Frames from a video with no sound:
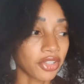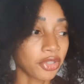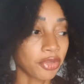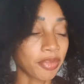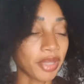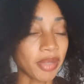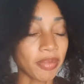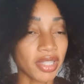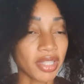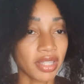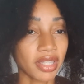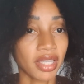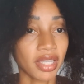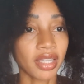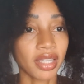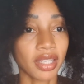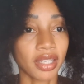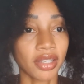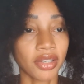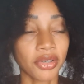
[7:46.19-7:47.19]
You may be
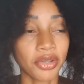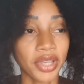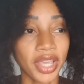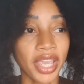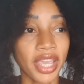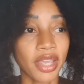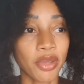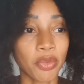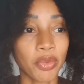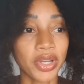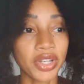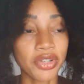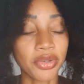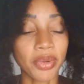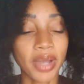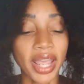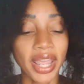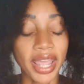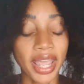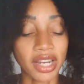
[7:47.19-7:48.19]
thinking, okay, when
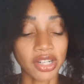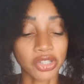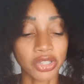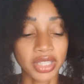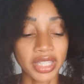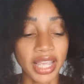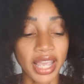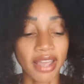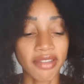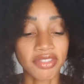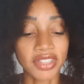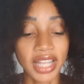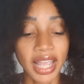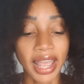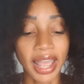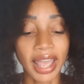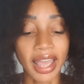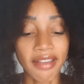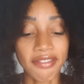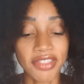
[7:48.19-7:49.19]
do I actually have to
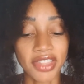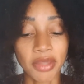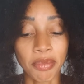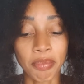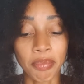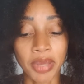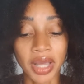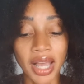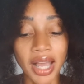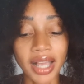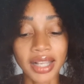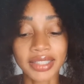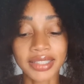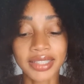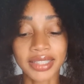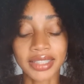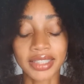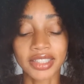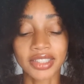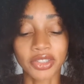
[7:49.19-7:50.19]
have the
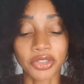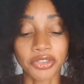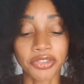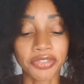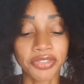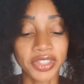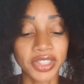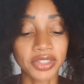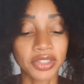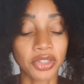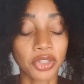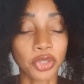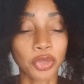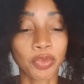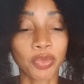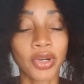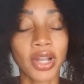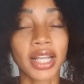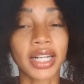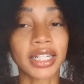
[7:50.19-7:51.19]
boxes or
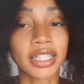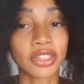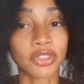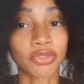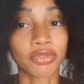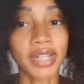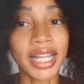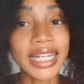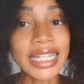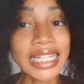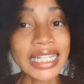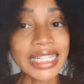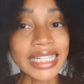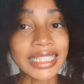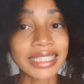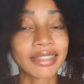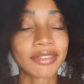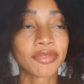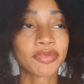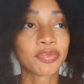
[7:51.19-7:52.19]
physical products
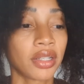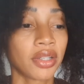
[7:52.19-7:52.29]
ready?